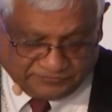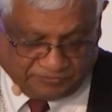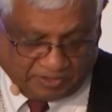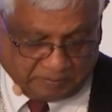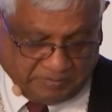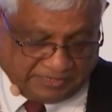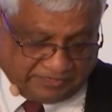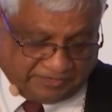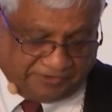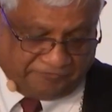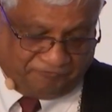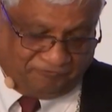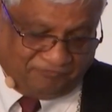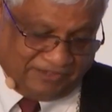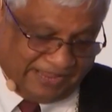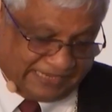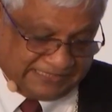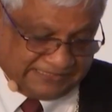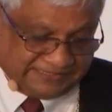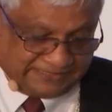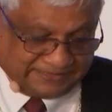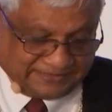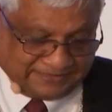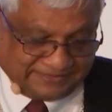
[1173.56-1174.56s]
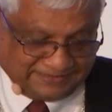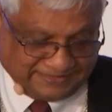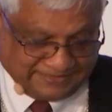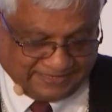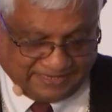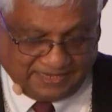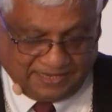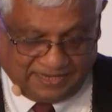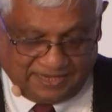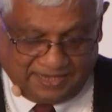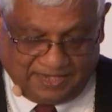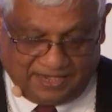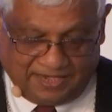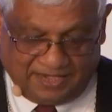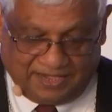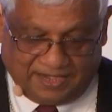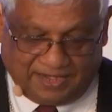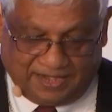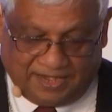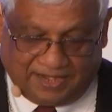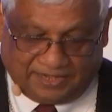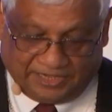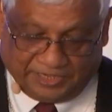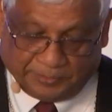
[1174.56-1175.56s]
family reflections
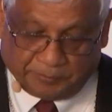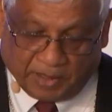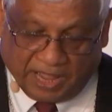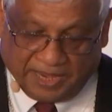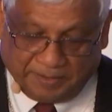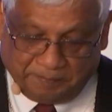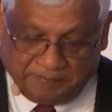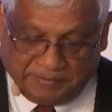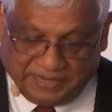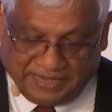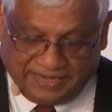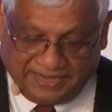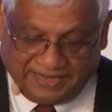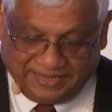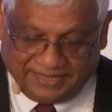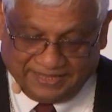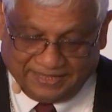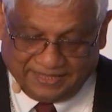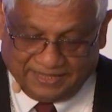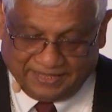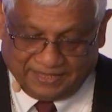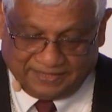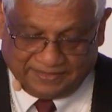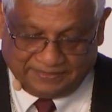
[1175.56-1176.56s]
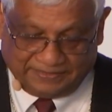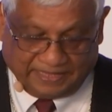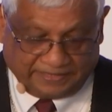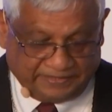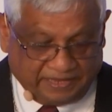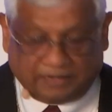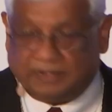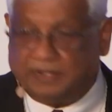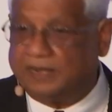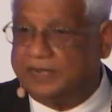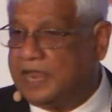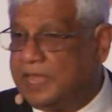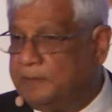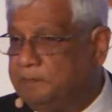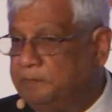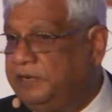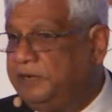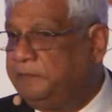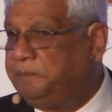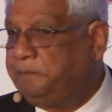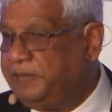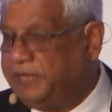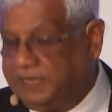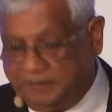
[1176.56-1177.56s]
remind me that there are a number
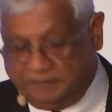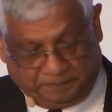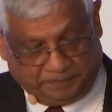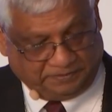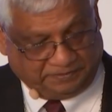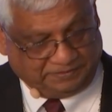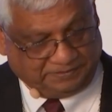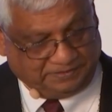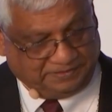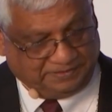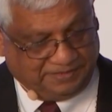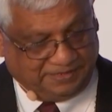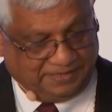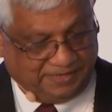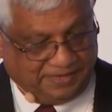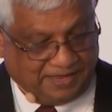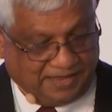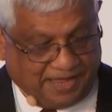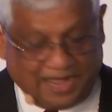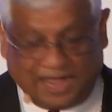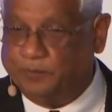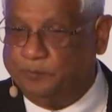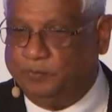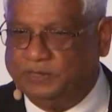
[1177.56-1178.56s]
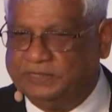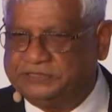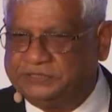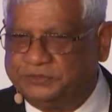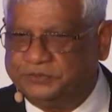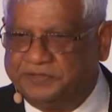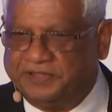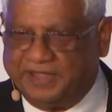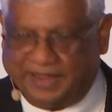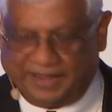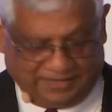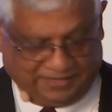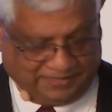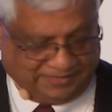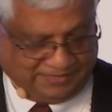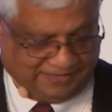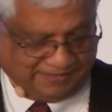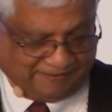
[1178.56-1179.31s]
of people I wish to thank.